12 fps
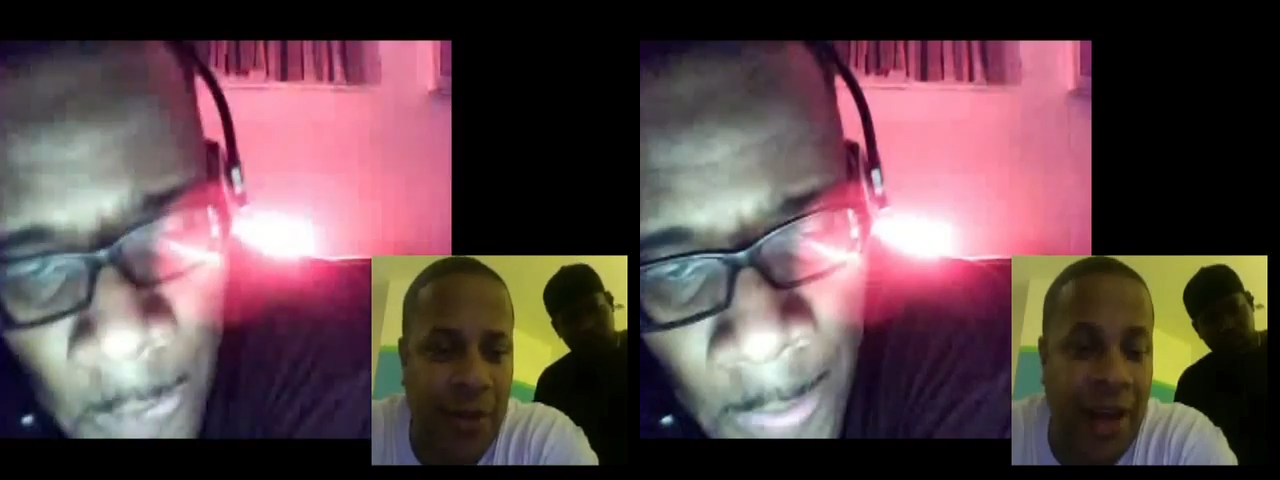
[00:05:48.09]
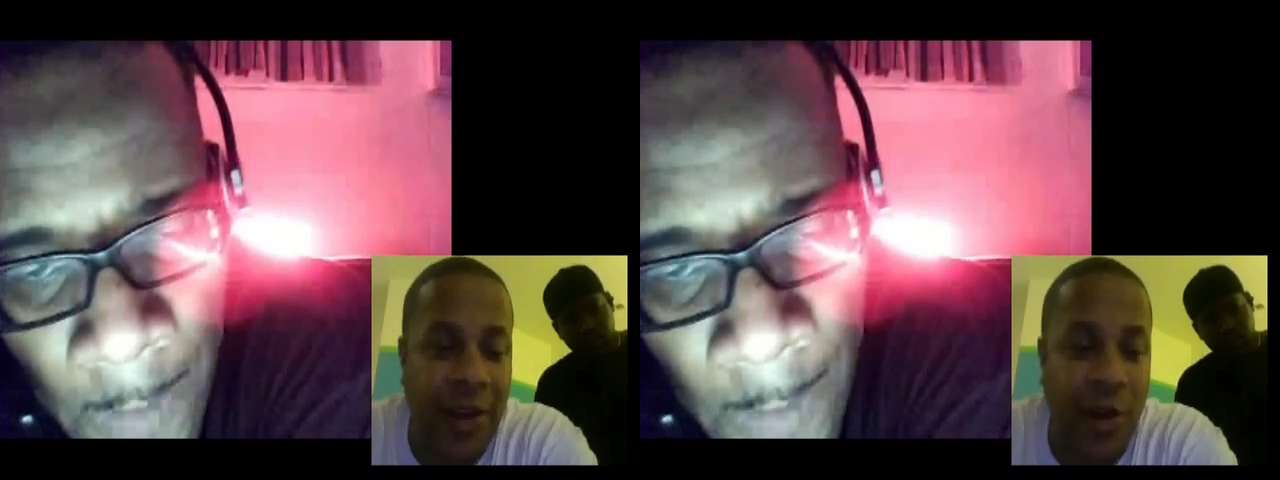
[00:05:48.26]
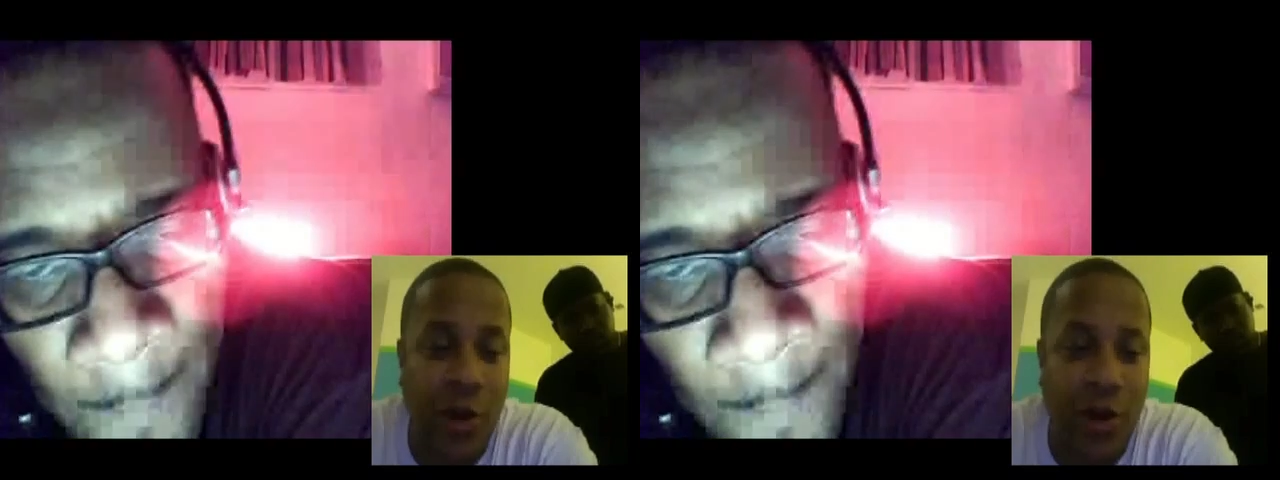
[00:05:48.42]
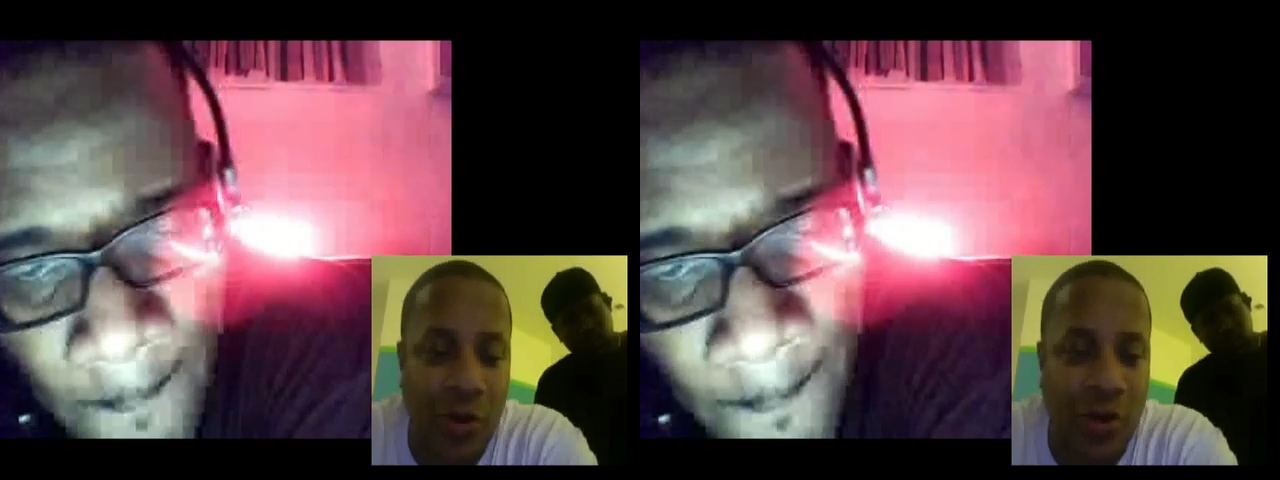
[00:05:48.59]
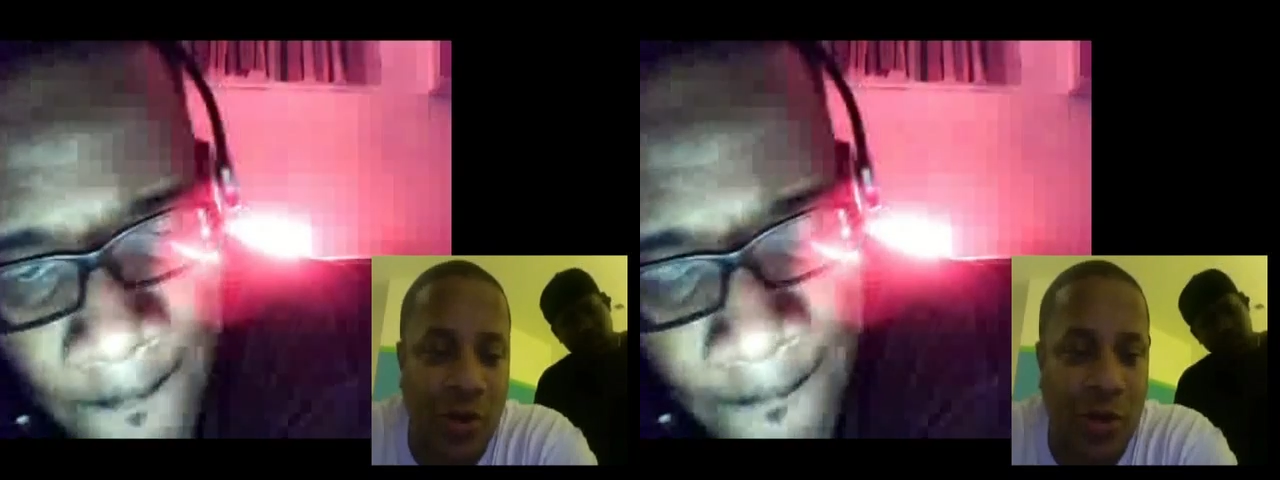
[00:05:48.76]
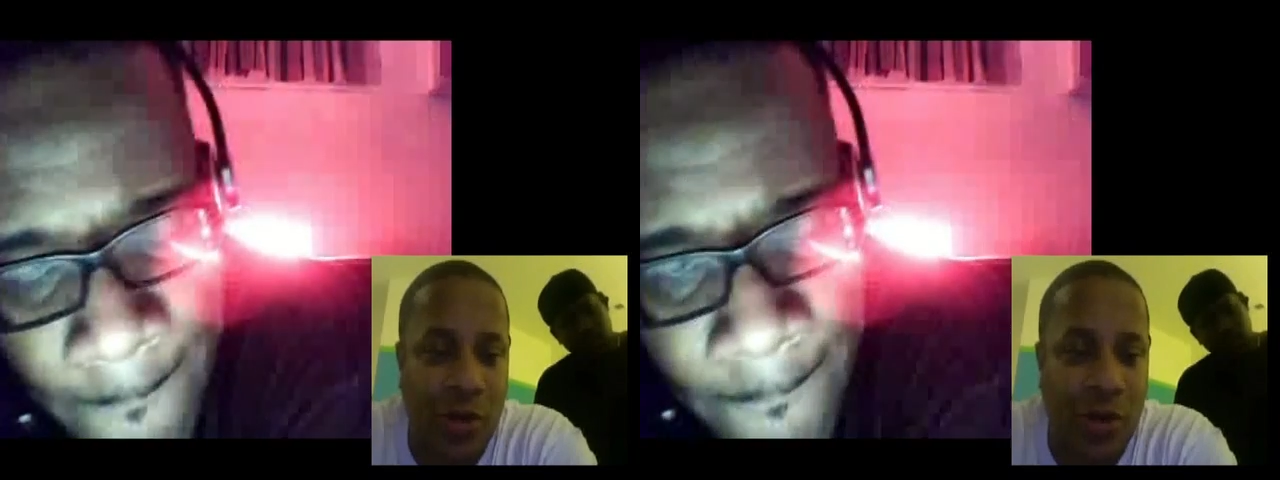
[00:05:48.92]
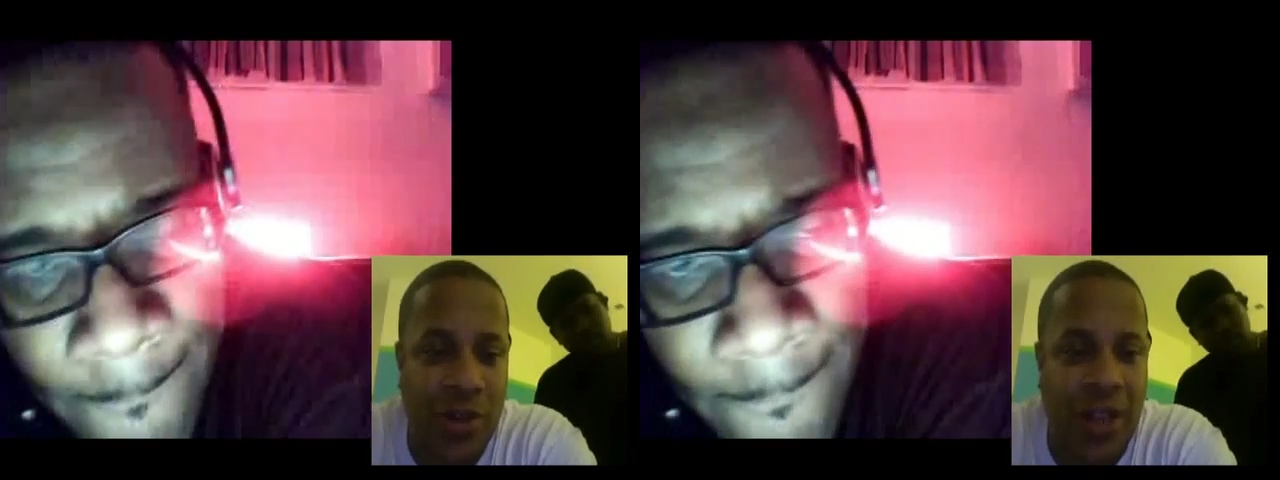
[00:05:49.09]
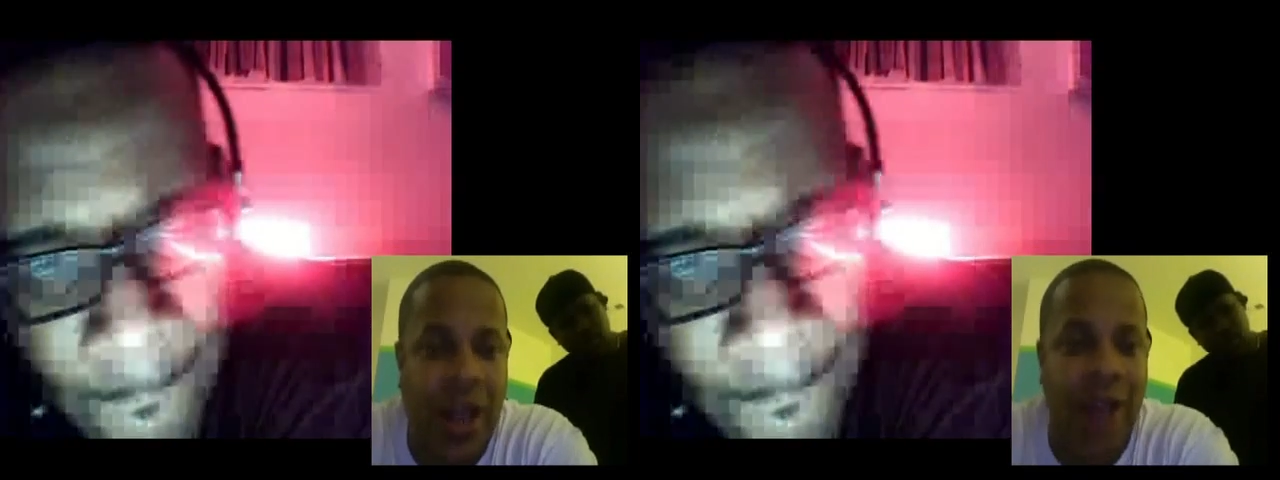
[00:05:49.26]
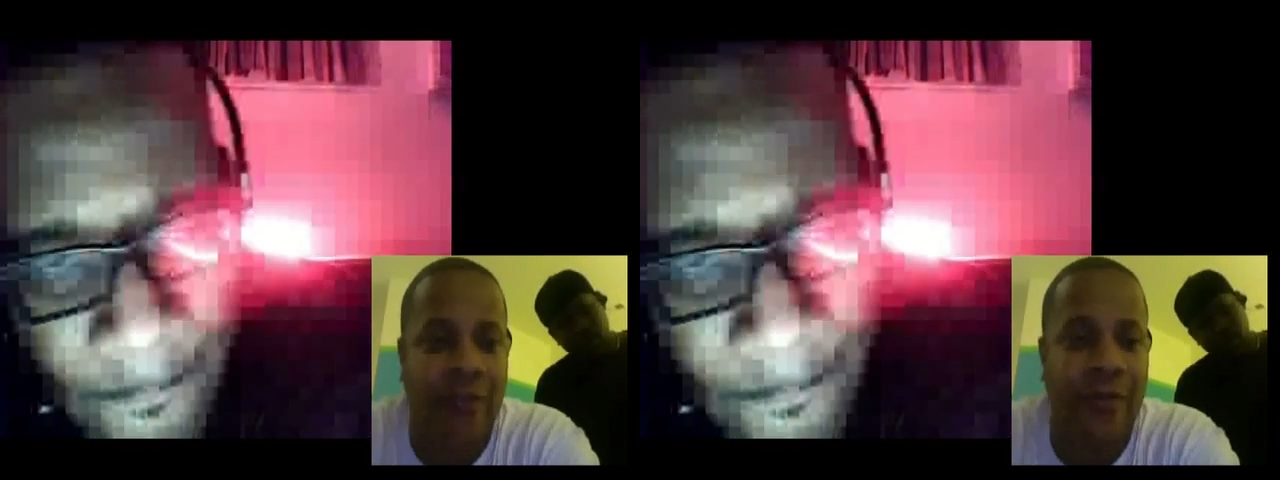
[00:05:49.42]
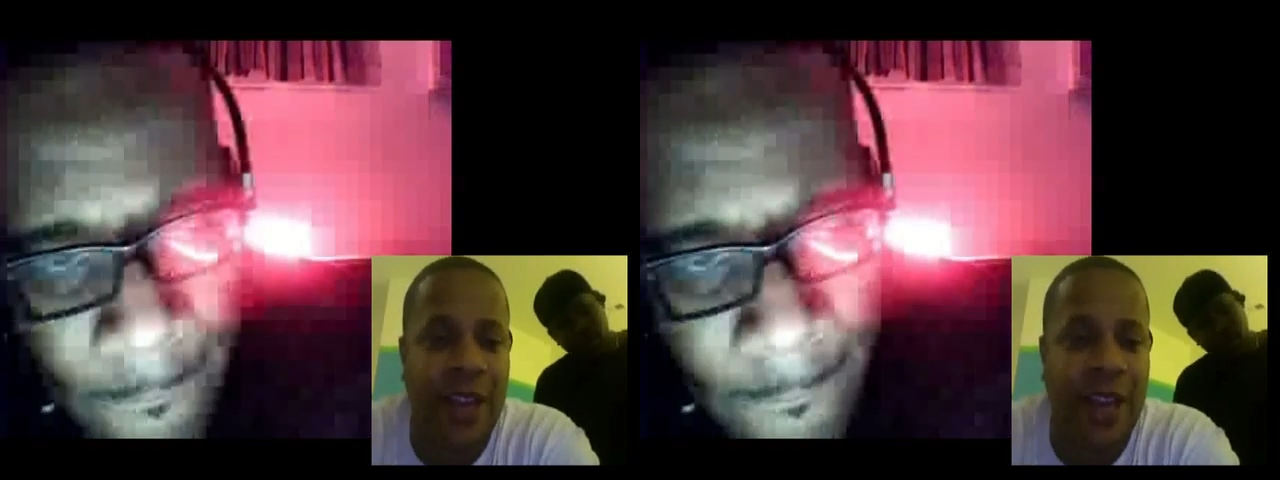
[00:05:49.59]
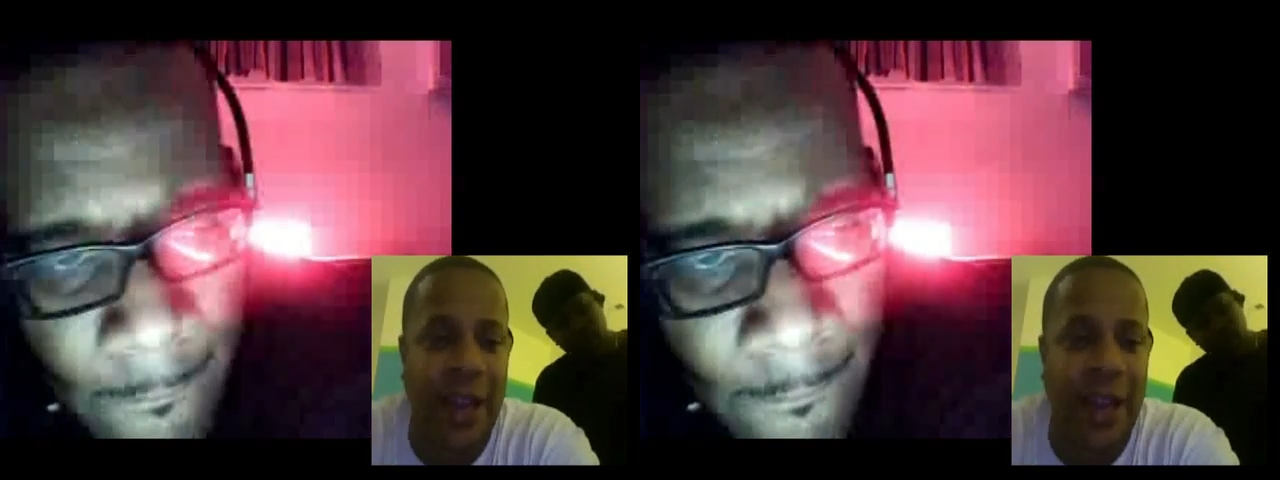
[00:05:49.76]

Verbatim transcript: man i know you do music every